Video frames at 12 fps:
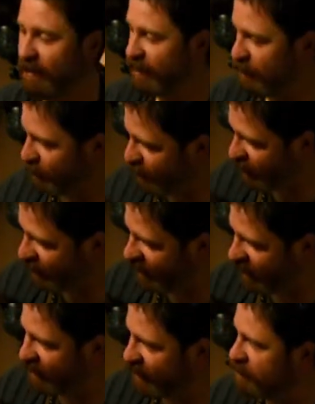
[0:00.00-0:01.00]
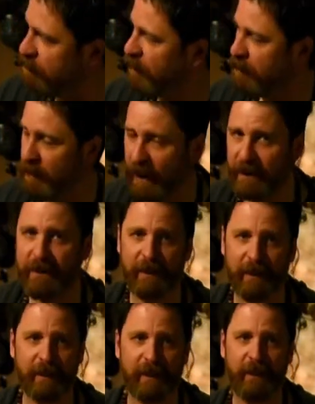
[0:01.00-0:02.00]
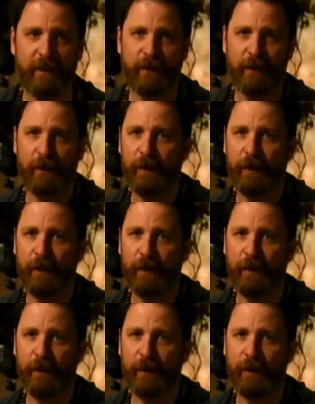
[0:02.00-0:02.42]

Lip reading: here as I'm looking at this, but basically you're